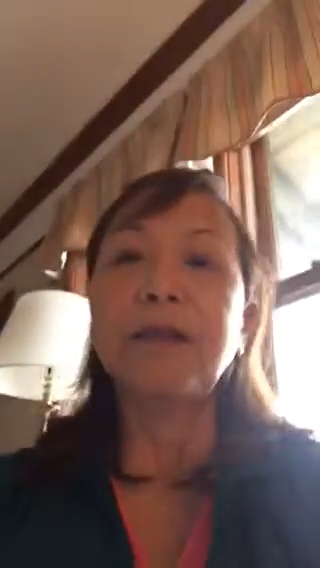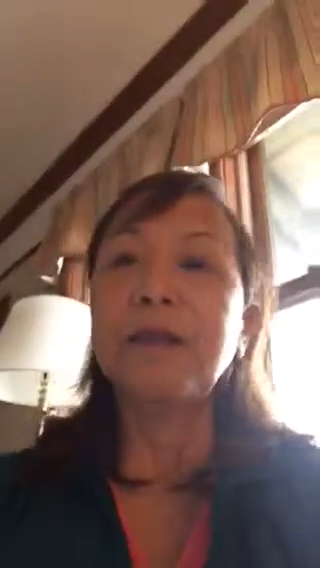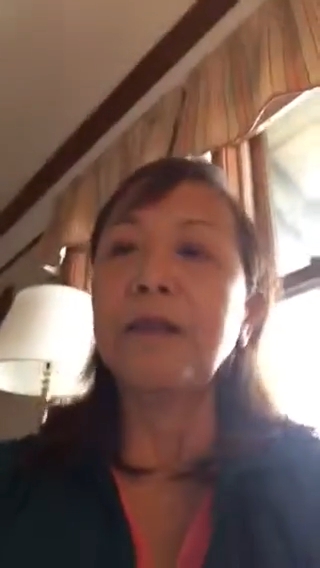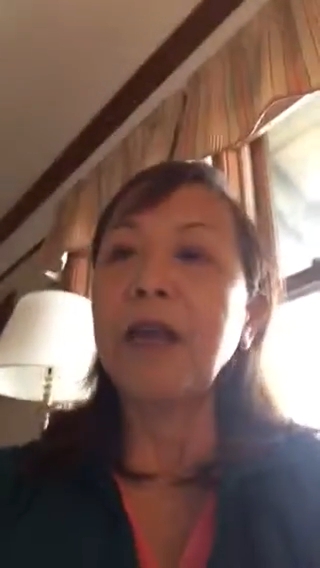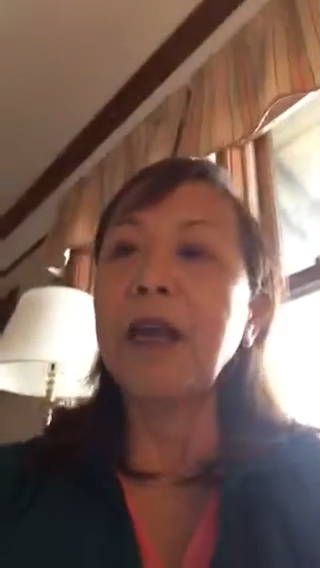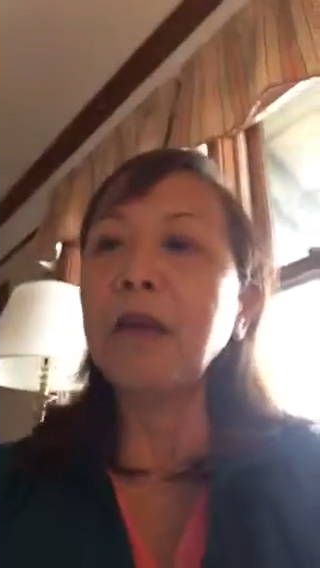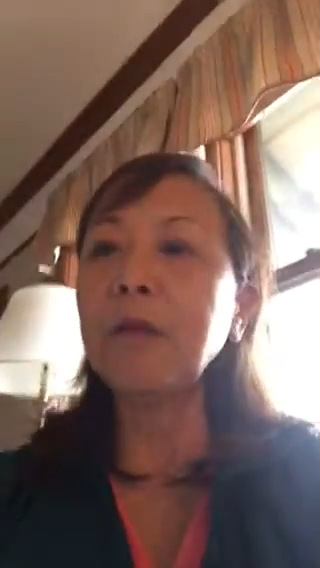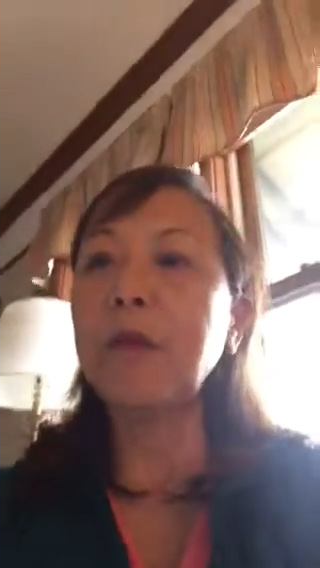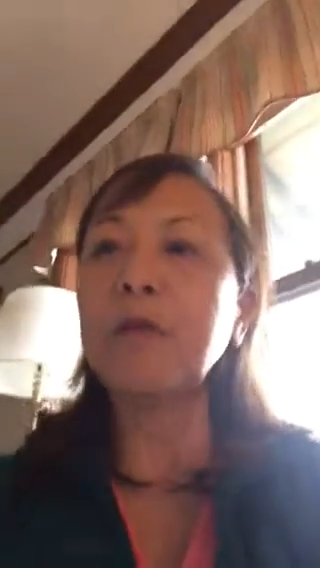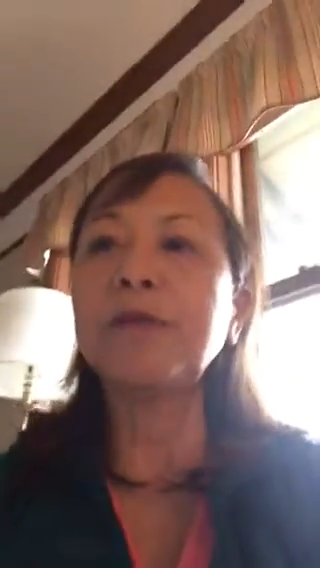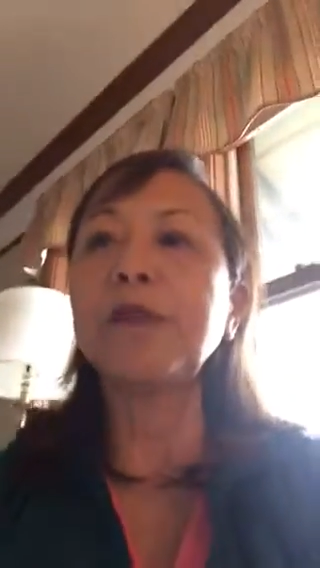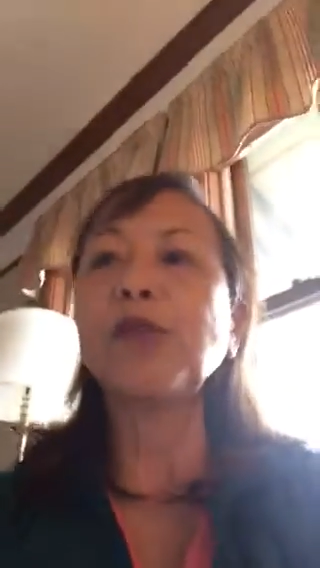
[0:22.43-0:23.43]
The
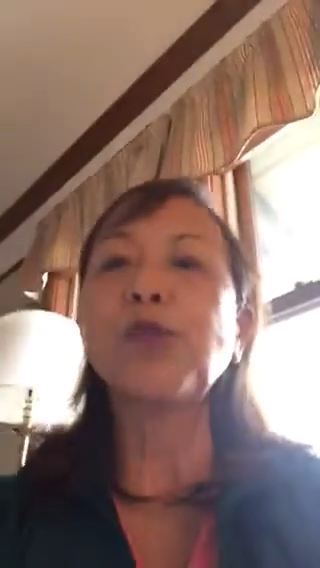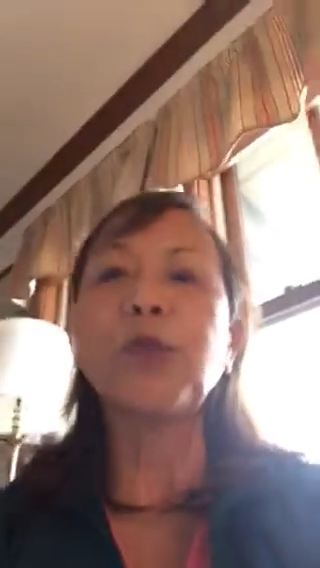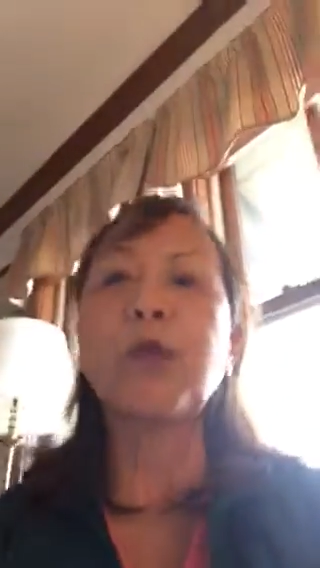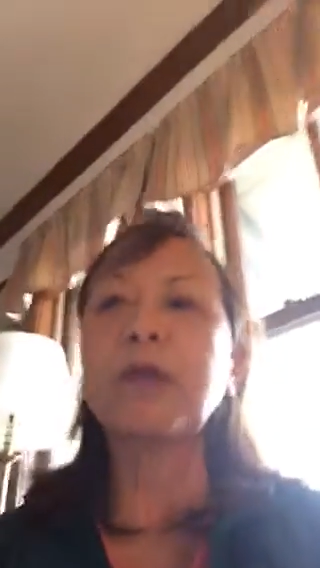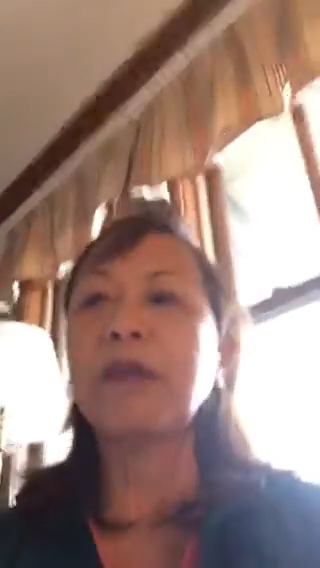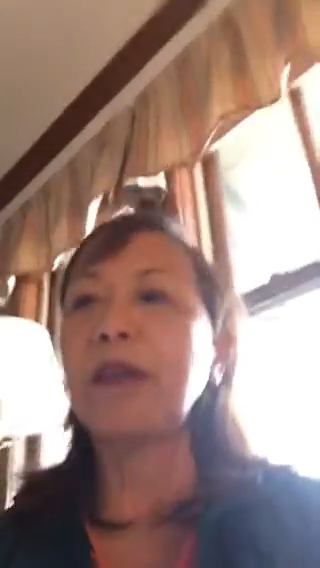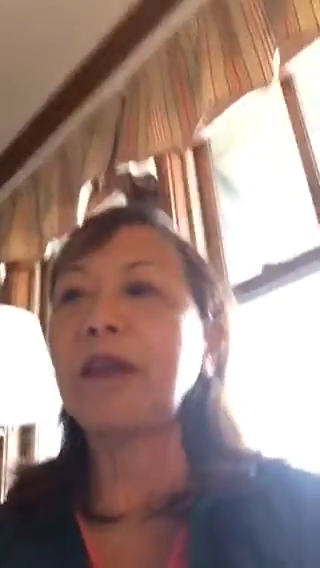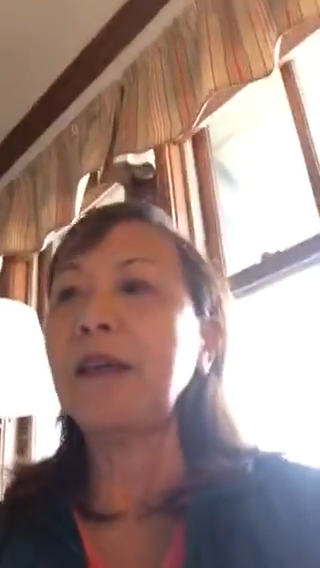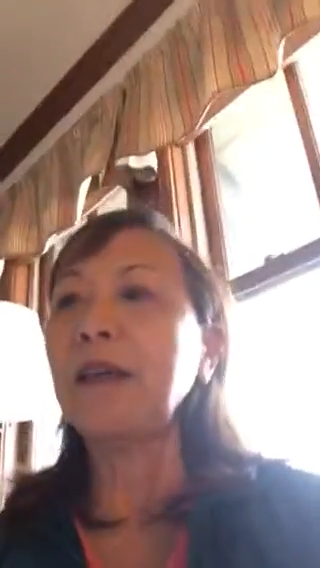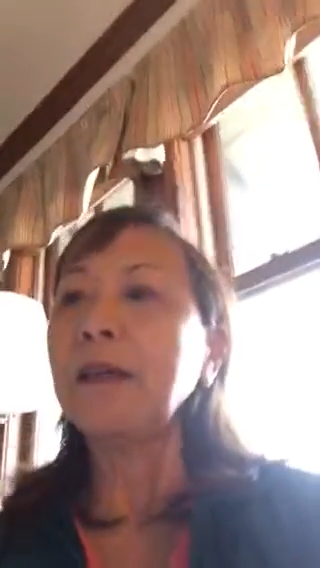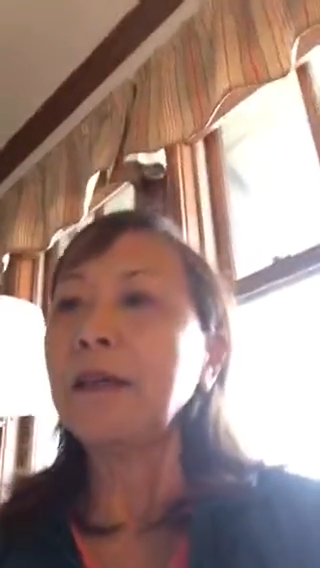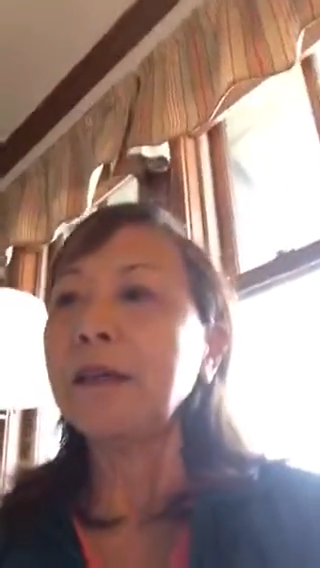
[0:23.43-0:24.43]
name of the
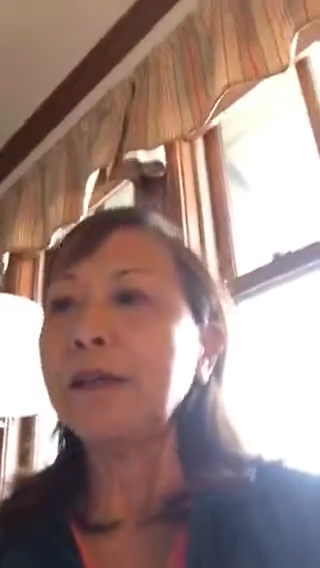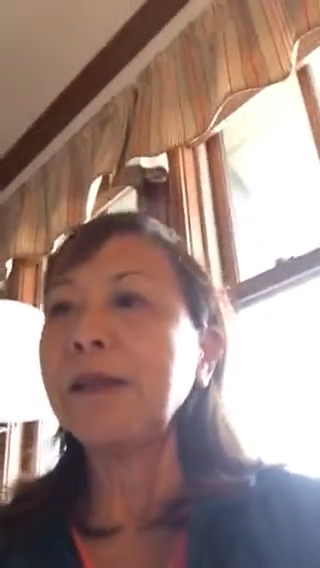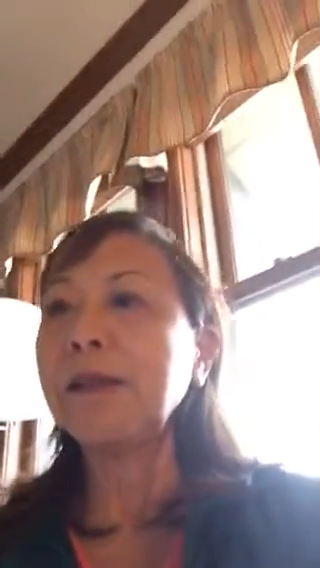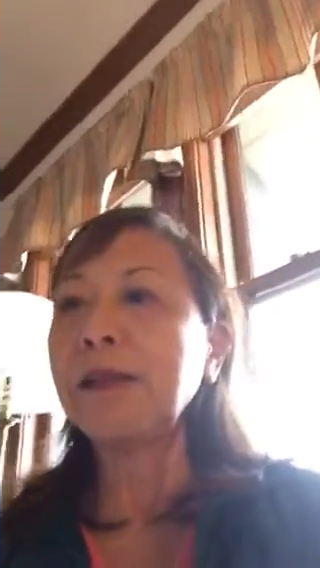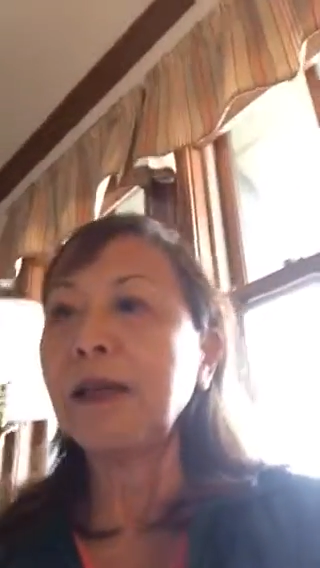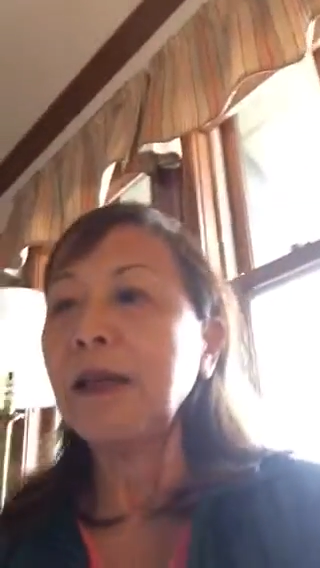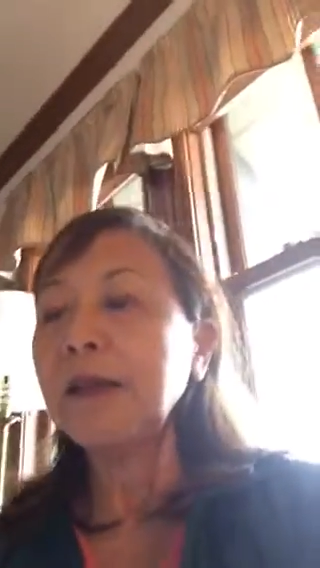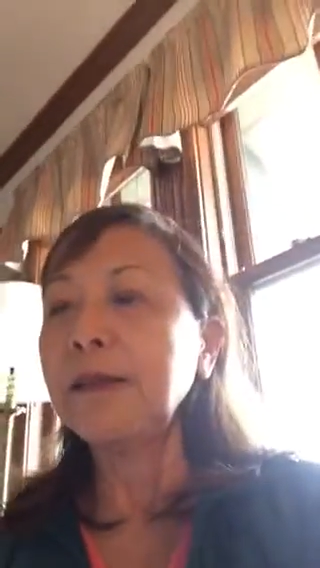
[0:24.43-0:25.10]
story is